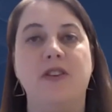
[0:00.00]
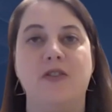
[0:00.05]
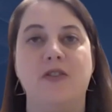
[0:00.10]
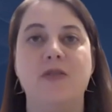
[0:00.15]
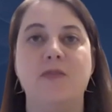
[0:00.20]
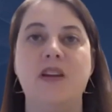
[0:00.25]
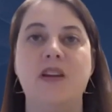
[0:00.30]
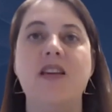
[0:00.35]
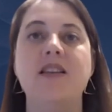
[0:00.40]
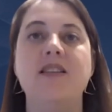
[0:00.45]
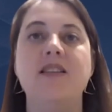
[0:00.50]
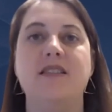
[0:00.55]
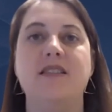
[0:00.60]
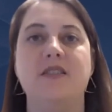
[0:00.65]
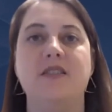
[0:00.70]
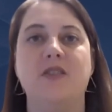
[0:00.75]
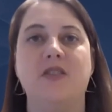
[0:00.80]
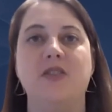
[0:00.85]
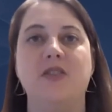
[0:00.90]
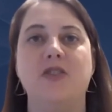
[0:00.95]
in those
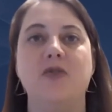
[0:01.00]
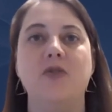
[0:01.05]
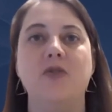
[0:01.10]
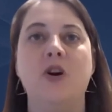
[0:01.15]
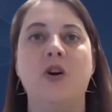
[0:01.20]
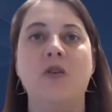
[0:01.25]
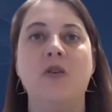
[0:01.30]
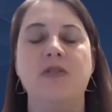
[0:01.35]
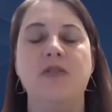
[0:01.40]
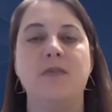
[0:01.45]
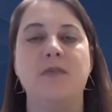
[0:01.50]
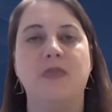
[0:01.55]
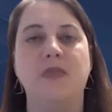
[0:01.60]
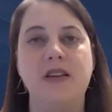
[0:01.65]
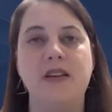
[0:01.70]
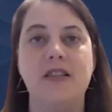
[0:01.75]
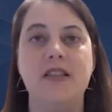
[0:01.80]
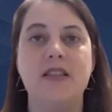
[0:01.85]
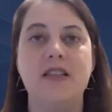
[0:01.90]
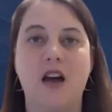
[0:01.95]
pieces so that you know if
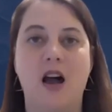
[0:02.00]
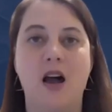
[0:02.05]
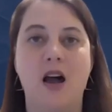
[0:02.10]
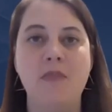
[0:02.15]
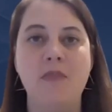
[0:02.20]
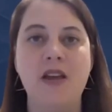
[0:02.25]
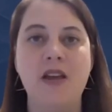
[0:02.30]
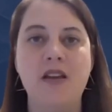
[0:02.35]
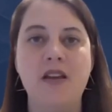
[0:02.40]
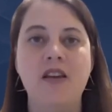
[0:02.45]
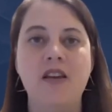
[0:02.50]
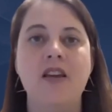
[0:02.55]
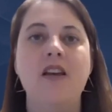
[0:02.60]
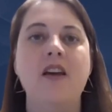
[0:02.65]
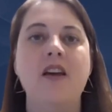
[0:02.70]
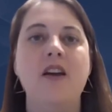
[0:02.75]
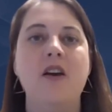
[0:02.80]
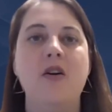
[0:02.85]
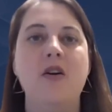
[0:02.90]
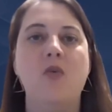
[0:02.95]
something's stopping,
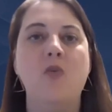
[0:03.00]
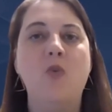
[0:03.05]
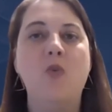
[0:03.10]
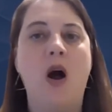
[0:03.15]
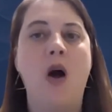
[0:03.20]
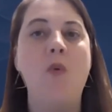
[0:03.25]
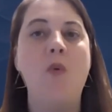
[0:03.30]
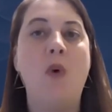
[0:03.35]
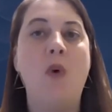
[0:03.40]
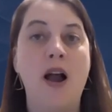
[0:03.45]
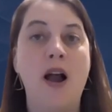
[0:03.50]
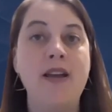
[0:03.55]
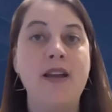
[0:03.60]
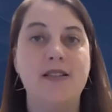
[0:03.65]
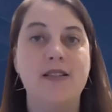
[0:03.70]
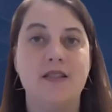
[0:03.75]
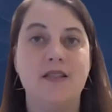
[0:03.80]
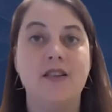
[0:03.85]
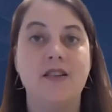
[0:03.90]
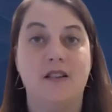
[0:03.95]
what, why
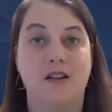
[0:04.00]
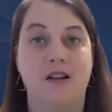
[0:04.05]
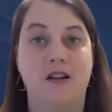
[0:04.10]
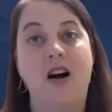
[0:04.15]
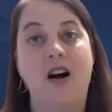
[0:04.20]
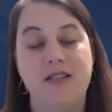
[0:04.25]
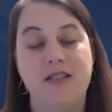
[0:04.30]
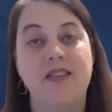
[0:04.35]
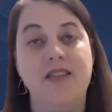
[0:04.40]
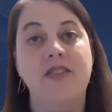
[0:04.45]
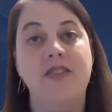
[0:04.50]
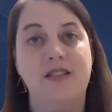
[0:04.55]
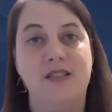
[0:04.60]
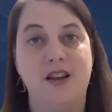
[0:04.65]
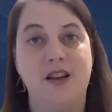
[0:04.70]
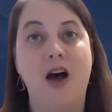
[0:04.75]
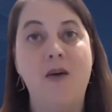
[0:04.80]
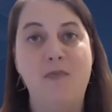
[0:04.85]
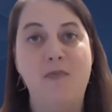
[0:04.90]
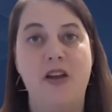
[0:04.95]
it's causing the
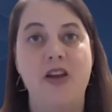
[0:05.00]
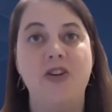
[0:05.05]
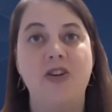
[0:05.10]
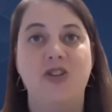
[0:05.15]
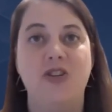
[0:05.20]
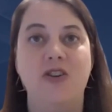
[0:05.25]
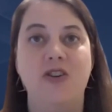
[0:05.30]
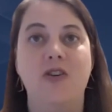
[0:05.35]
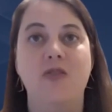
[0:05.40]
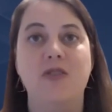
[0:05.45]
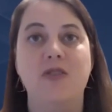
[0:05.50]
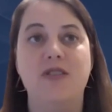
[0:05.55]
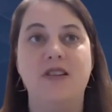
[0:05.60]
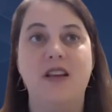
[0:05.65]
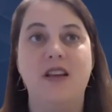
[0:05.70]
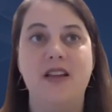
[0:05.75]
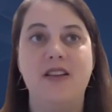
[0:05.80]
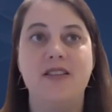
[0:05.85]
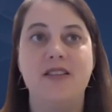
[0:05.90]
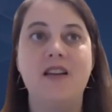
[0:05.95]
stoppage. You know, it's,
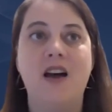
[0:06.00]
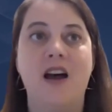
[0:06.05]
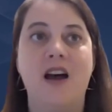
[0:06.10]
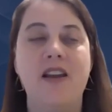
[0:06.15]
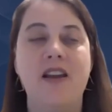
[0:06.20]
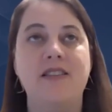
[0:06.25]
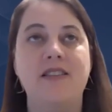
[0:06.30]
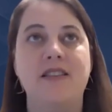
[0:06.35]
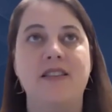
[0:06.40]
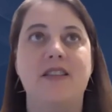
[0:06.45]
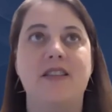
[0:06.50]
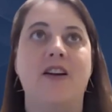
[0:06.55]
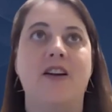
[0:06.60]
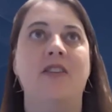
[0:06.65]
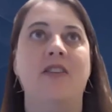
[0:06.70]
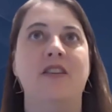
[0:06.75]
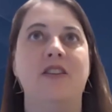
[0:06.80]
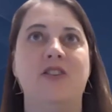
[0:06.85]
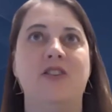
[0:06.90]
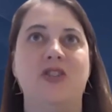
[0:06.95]
it's not
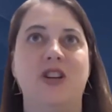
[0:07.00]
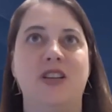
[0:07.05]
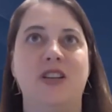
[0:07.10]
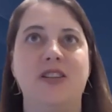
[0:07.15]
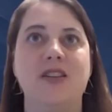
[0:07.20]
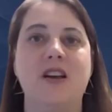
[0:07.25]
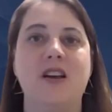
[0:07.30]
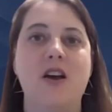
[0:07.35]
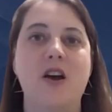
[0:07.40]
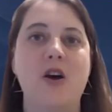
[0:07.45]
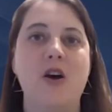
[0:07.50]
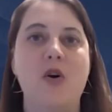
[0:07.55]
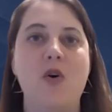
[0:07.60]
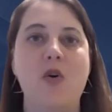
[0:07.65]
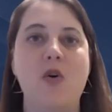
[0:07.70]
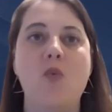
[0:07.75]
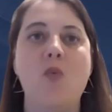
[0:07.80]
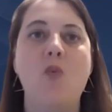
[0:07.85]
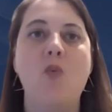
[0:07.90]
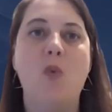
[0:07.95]
necessarily just
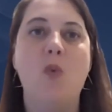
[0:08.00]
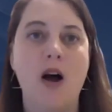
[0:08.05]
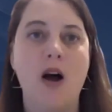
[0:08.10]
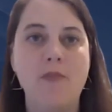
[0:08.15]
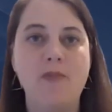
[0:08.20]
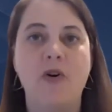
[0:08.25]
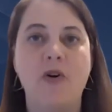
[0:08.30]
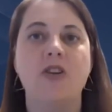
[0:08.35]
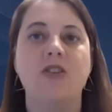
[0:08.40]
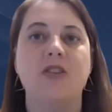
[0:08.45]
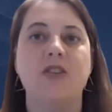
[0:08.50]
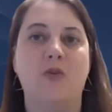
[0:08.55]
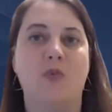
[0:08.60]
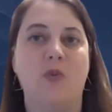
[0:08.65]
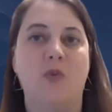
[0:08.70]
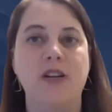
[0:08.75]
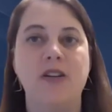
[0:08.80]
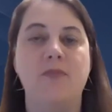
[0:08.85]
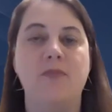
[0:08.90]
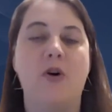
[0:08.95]
one person in
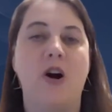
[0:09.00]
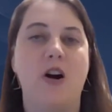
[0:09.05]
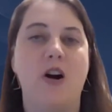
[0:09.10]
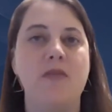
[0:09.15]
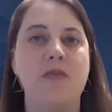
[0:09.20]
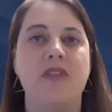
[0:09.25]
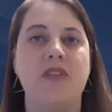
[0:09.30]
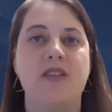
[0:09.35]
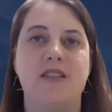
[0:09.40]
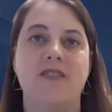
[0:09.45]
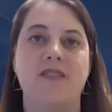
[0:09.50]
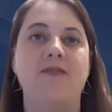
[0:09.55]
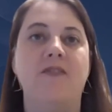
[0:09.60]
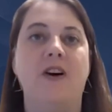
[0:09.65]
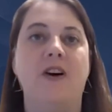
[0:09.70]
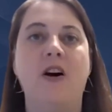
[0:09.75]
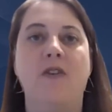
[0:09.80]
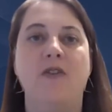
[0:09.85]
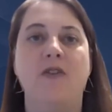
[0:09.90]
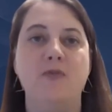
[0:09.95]
one department that's
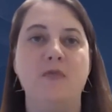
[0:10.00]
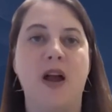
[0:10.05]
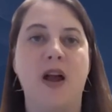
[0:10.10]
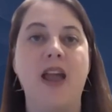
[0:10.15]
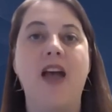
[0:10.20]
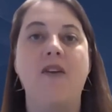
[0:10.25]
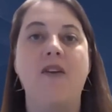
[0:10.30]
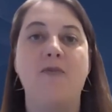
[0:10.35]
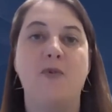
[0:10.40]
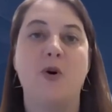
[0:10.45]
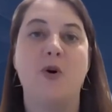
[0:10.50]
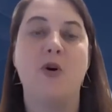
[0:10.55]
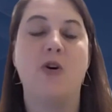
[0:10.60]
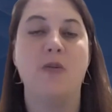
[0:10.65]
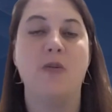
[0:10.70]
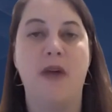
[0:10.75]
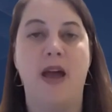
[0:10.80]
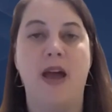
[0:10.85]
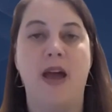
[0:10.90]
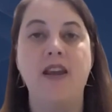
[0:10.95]
involved. You might have
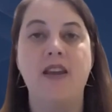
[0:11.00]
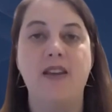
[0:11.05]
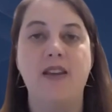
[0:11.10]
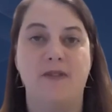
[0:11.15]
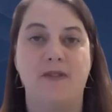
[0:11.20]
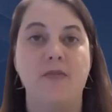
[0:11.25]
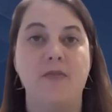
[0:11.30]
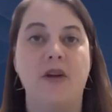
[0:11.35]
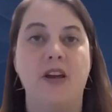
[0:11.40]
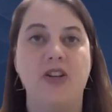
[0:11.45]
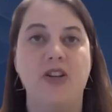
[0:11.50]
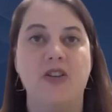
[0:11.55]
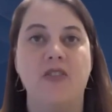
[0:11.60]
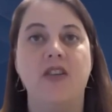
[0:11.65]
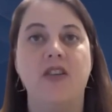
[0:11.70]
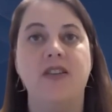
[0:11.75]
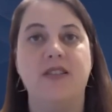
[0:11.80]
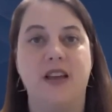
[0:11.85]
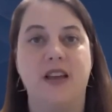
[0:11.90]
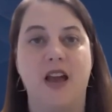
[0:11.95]
programmatic
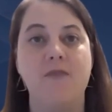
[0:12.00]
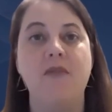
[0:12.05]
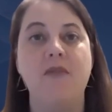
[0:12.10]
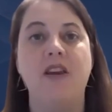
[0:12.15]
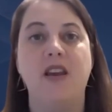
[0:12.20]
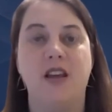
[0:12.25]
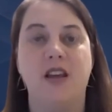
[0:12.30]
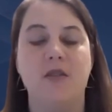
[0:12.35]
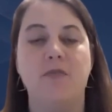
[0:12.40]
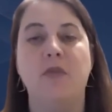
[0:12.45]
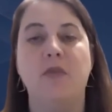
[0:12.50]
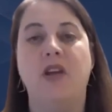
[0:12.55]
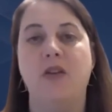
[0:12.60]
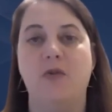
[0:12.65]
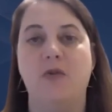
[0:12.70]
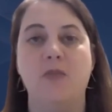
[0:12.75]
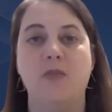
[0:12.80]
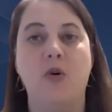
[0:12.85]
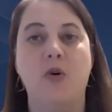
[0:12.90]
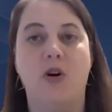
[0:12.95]
information that's coming and going to
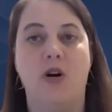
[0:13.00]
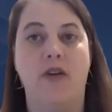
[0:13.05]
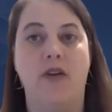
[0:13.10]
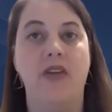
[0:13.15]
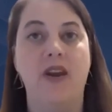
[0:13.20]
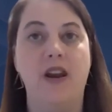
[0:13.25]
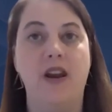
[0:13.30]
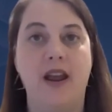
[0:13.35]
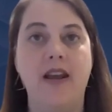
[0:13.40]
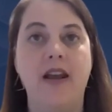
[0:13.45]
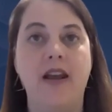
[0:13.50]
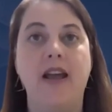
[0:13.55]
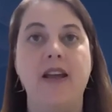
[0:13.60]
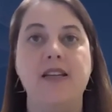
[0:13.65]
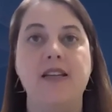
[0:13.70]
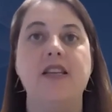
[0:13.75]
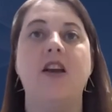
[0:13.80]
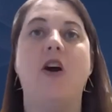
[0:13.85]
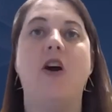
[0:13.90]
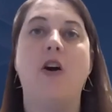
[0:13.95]
get reported on the nine
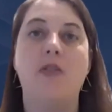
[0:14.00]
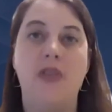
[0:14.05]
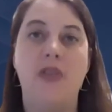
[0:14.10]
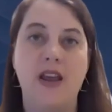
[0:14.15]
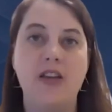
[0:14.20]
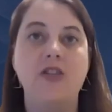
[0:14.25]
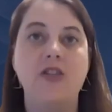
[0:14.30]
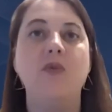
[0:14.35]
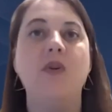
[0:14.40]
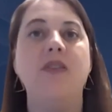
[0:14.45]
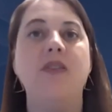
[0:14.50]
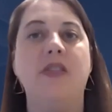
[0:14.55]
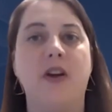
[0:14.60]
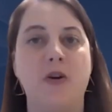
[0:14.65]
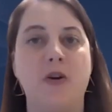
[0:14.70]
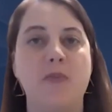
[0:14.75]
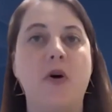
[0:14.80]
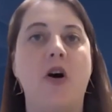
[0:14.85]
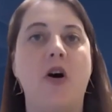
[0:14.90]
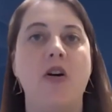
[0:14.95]
ninety. Are they doing
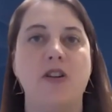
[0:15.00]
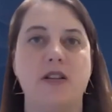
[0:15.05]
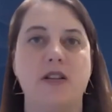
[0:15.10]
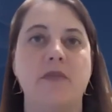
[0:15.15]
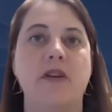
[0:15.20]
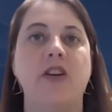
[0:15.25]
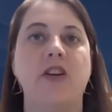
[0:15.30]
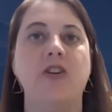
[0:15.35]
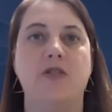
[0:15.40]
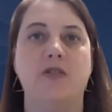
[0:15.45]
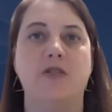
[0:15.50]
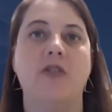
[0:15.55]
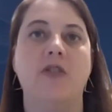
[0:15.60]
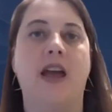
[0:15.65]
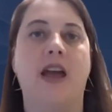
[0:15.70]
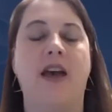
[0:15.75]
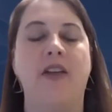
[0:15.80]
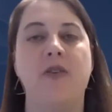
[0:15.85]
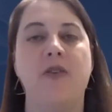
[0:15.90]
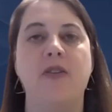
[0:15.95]
their part to make sure they're
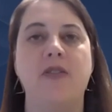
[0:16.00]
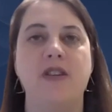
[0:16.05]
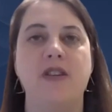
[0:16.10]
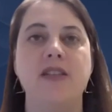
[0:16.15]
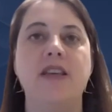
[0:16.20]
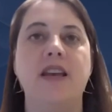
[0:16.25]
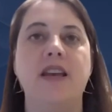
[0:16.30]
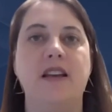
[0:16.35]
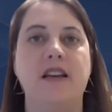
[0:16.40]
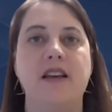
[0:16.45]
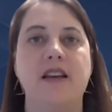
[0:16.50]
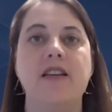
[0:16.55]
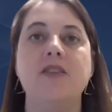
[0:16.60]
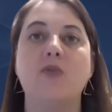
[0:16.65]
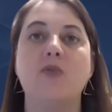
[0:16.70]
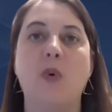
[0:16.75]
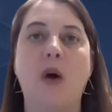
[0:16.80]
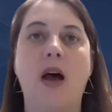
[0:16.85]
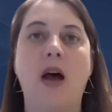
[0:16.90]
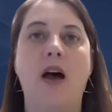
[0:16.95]
gathering the data
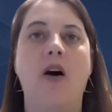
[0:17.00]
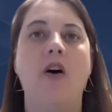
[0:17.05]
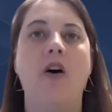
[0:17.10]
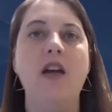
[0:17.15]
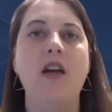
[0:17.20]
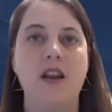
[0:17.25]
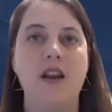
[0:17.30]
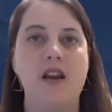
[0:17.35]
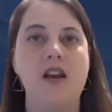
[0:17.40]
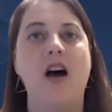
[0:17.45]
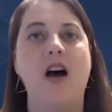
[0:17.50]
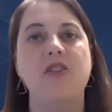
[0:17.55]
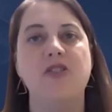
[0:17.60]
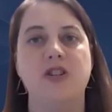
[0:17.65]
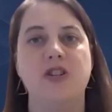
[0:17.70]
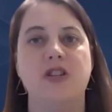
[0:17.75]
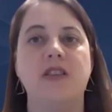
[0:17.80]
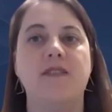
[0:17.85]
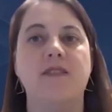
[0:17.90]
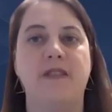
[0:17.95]
as well, not
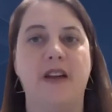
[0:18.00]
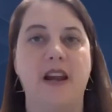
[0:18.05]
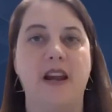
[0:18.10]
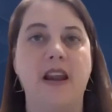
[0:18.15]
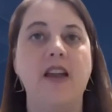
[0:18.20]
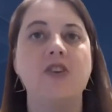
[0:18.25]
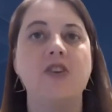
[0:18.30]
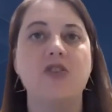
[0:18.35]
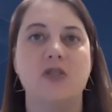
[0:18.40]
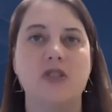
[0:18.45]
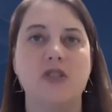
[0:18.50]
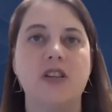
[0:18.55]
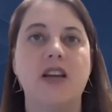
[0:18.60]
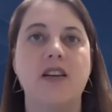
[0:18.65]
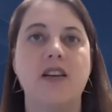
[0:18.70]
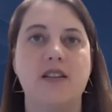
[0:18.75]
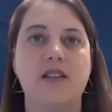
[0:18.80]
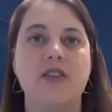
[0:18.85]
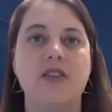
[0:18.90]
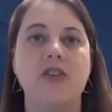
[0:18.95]
just the financial
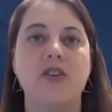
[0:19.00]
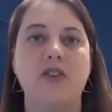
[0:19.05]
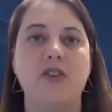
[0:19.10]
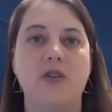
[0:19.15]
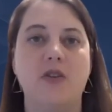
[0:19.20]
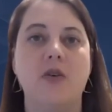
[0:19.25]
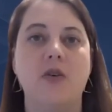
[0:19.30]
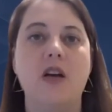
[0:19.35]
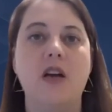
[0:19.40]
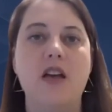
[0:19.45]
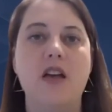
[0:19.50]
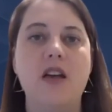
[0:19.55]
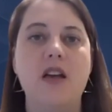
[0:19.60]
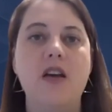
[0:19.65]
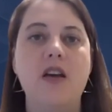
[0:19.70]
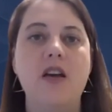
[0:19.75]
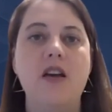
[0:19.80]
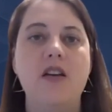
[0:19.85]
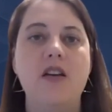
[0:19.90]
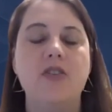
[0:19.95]
data too?
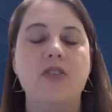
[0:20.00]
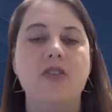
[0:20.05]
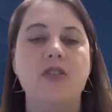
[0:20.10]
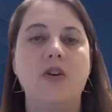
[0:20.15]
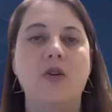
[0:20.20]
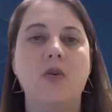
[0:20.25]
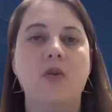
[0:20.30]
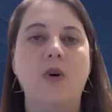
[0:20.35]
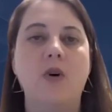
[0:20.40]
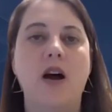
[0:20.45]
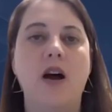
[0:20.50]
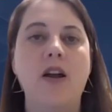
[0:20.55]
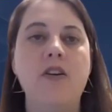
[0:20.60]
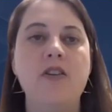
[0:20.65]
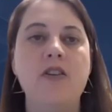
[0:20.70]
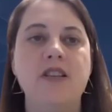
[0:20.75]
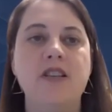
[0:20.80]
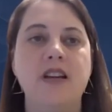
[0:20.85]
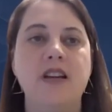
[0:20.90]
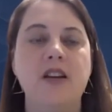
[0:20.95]
So
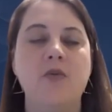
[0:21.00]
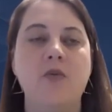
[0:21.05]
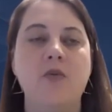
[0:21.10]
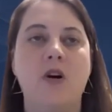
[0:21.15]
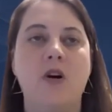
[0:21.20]
understanding